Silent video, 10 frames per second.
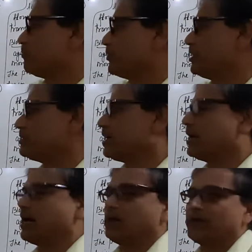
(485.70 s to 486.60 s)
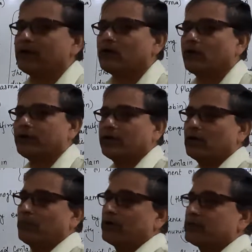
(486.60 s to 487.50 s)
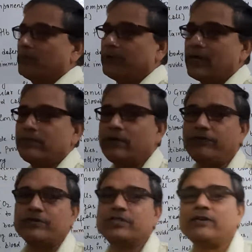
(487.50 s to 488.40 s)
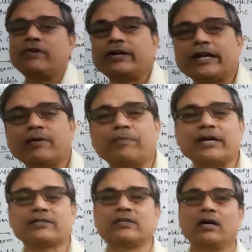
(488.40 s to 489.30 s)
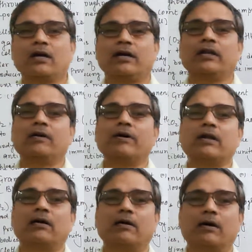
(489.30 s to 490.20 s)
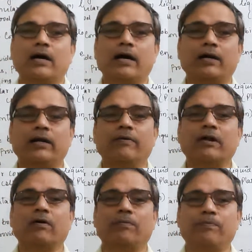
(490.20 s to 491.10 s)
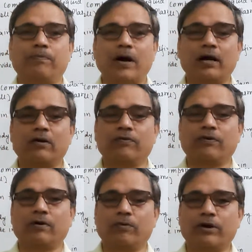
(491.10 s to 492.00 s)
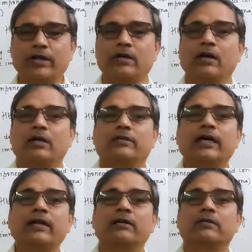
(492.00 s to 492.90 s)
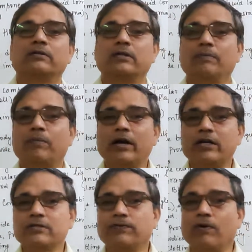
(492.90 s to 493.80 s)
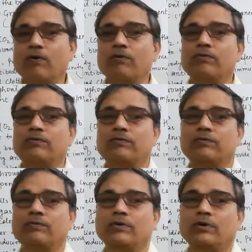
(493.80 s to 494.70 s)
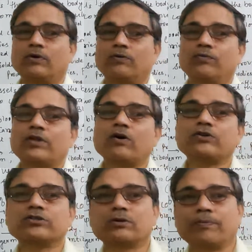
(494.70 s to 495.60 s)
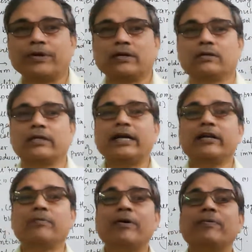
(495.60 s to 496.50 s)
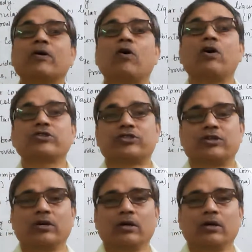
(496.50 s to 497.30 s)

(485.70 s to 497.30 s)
These are helping clotting in blood. Sometimes if injury will take place in our part of our body, then their blood is flow without stopping. That it may be caused